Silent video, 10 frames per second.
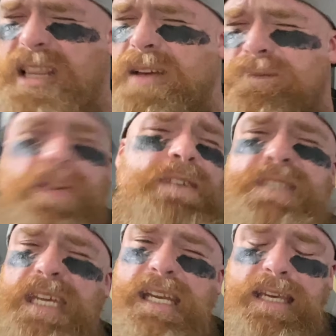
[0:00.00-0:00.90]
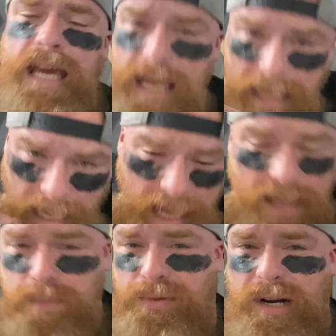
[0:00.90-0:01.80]
the $15K
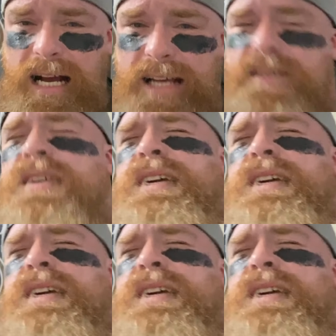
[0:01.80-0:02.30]
cash prize.